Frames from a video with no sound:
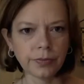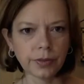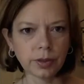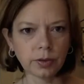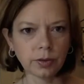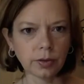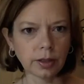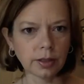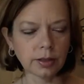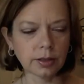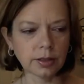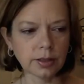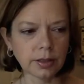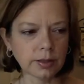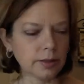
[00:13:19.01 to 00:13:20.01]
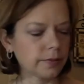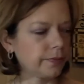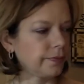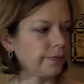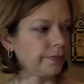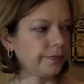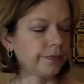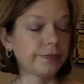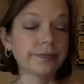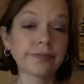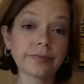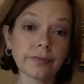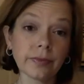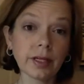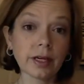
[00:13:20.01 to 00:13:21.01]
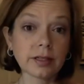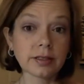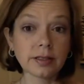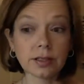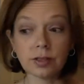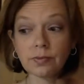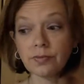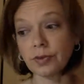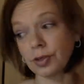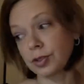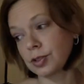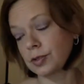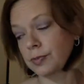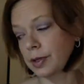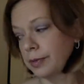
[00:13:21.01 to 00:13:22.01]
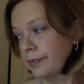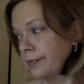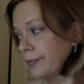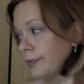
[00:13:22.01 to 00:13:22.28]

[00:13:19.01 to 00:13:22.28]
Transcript: according to the season. Got to stitch them first, but